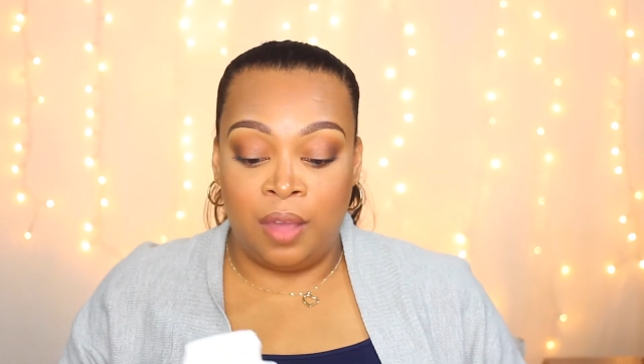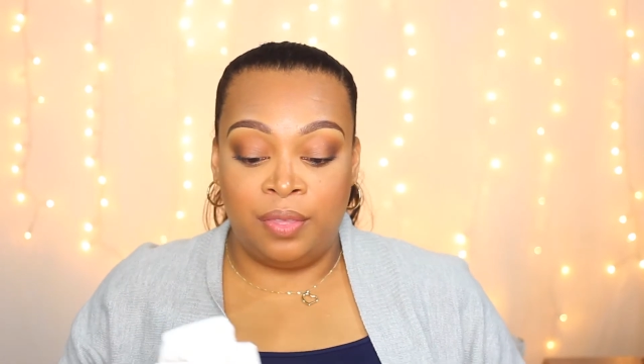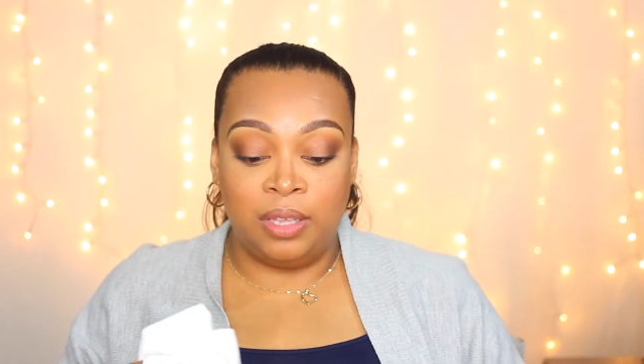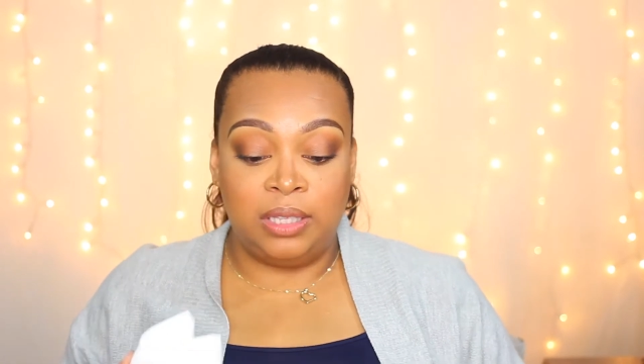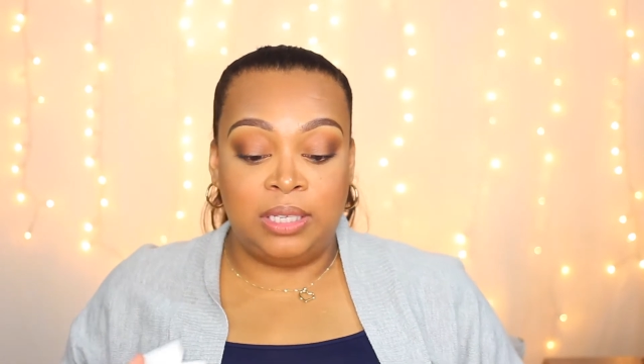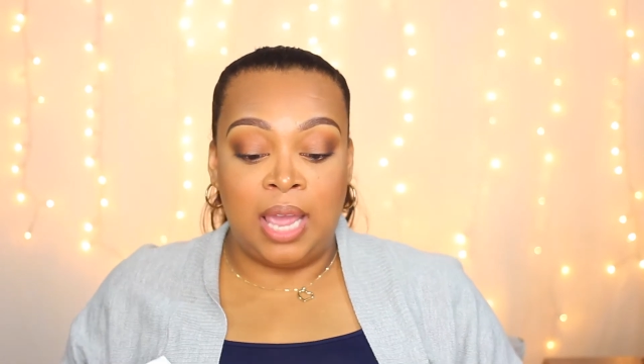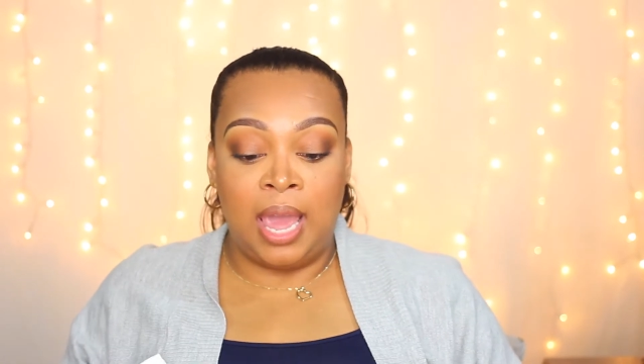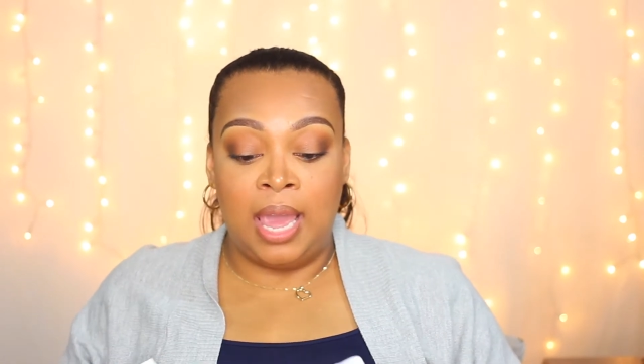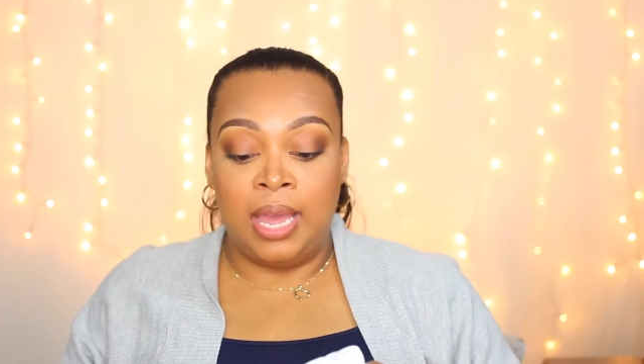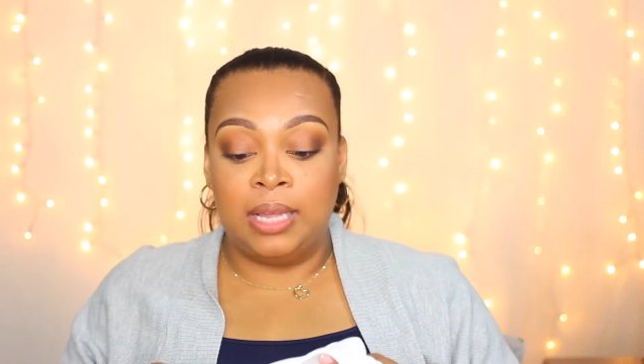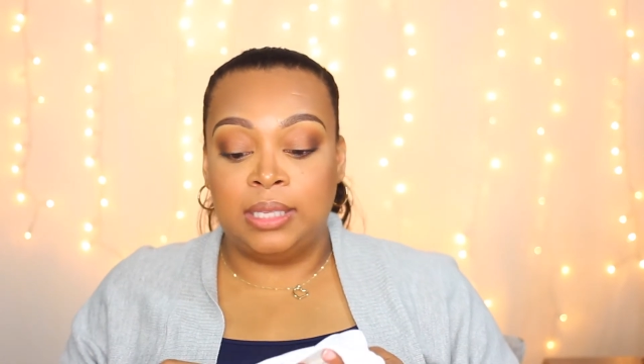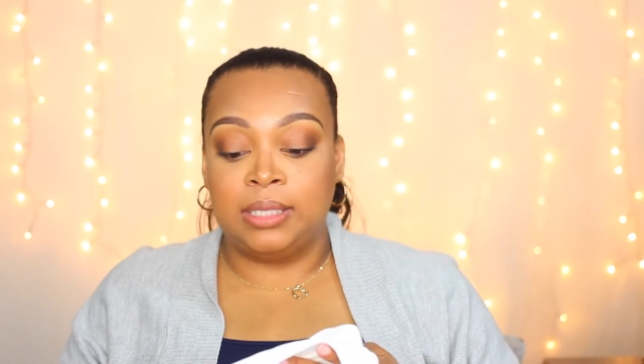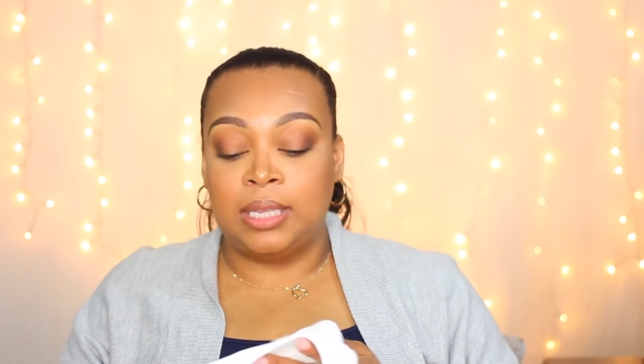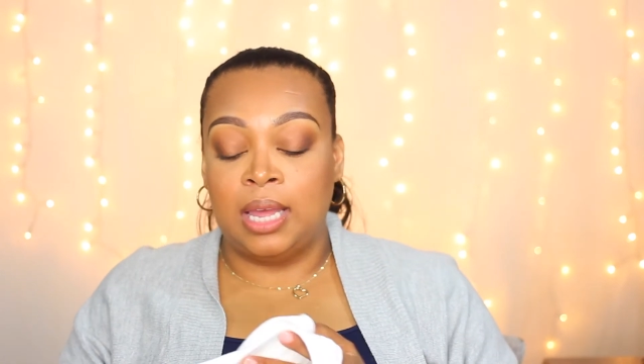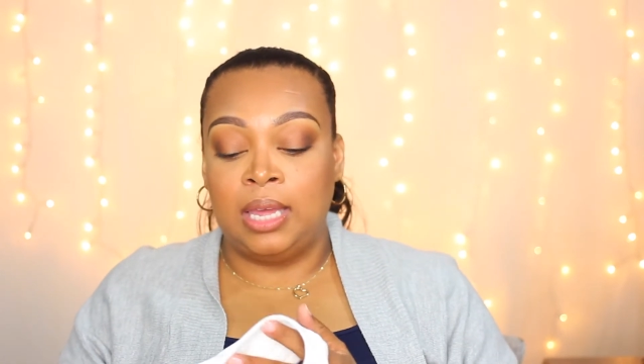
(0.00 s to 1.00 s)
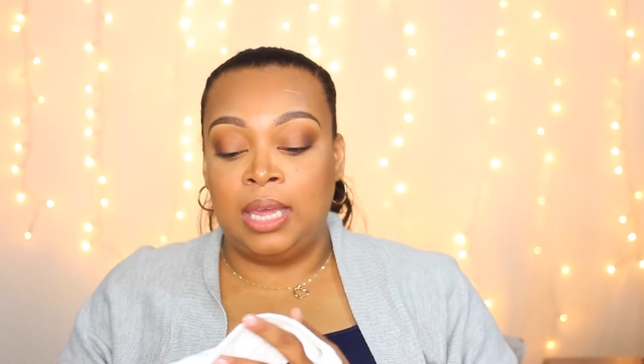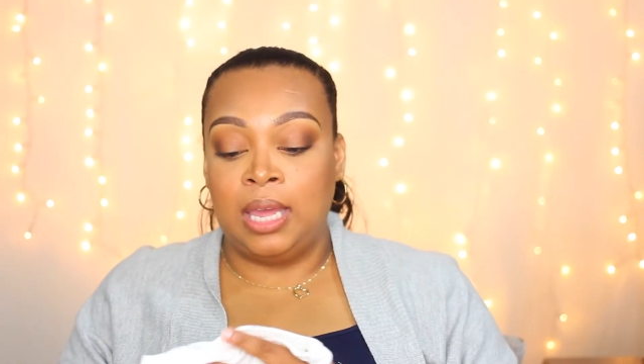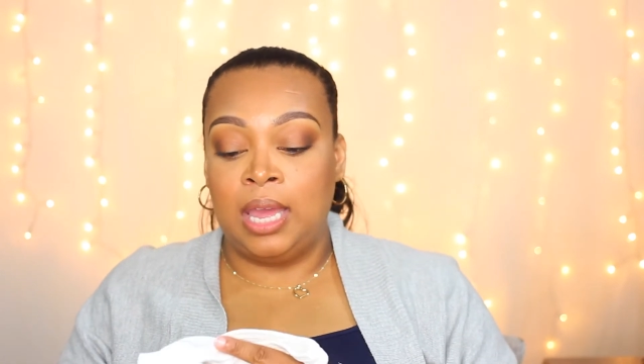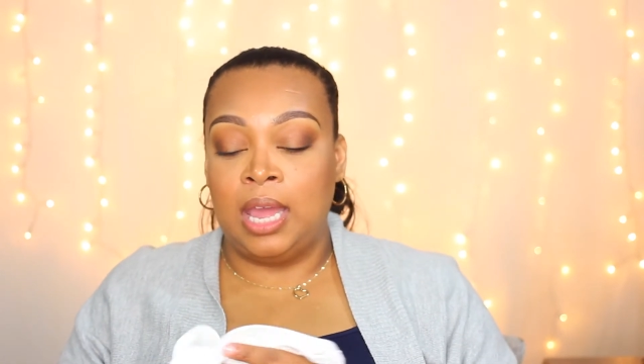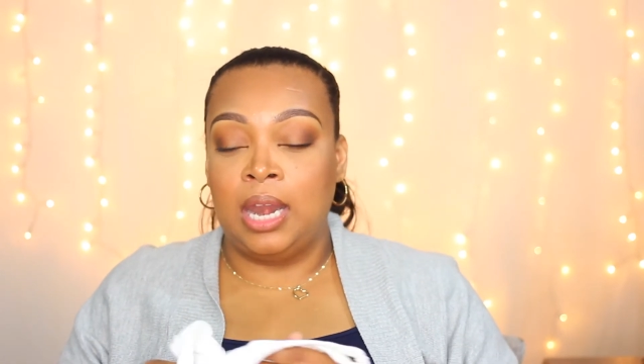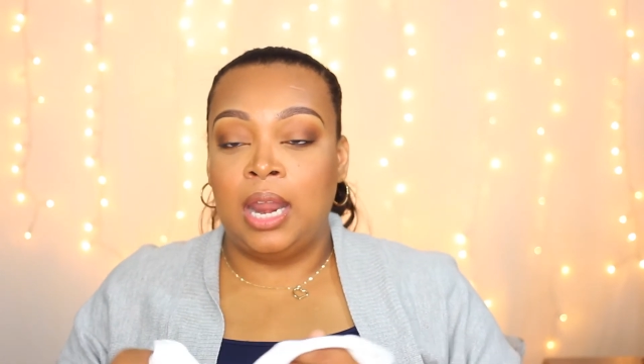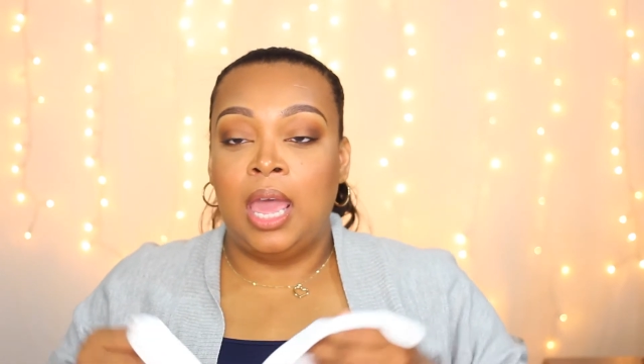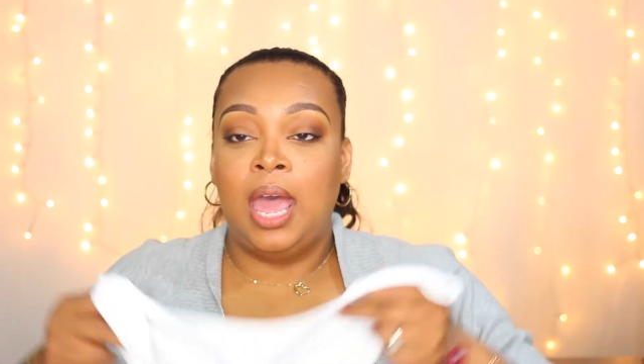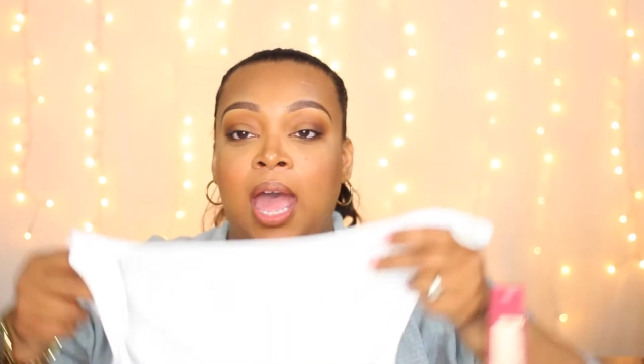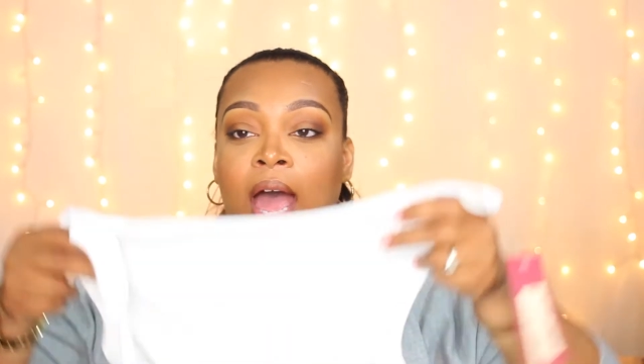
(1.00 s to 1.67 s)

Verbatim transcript: of the tanks again.